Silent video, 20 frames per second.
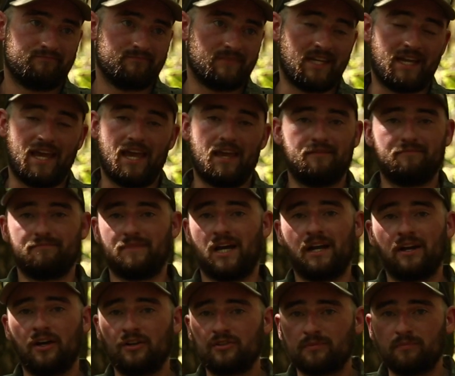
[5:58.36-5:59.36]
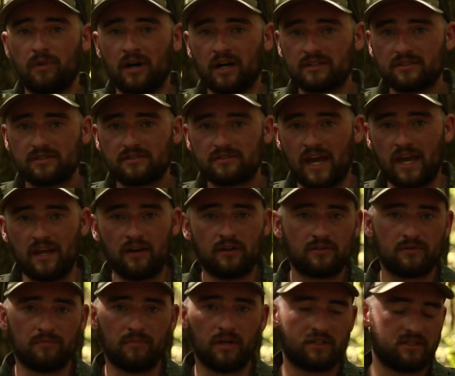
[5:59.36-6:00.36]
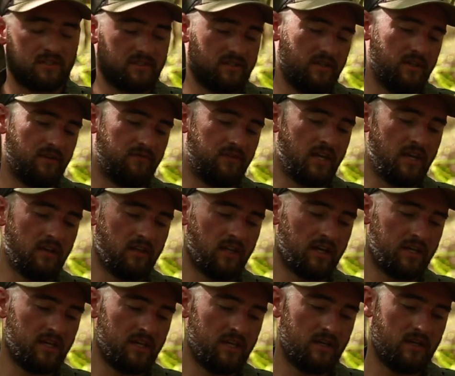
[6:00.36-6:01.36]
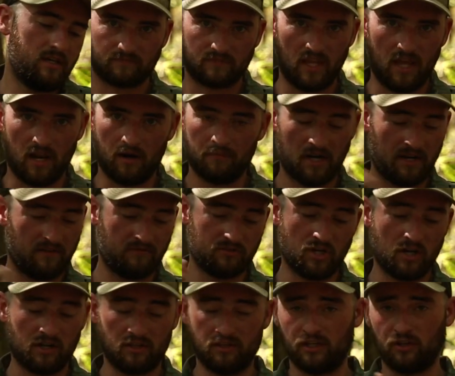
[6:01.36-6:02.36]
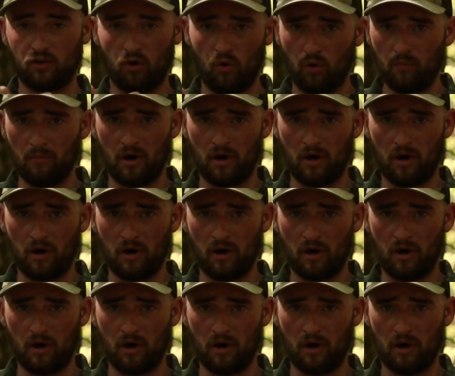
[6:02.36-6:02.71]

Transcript: like $900, $800 if you get lucky. And I'm not even talking like the old